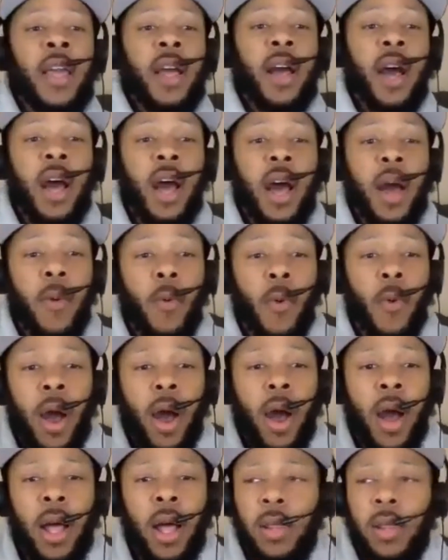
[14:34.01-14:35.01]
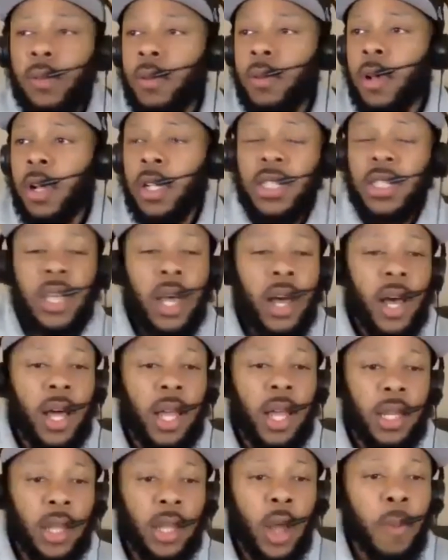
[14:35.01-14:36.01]

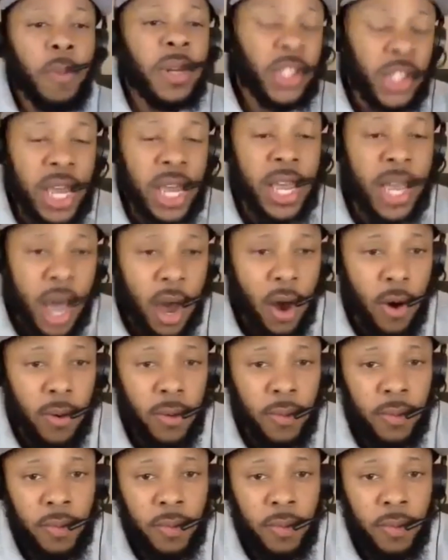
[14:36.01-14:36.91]
Lomachenko.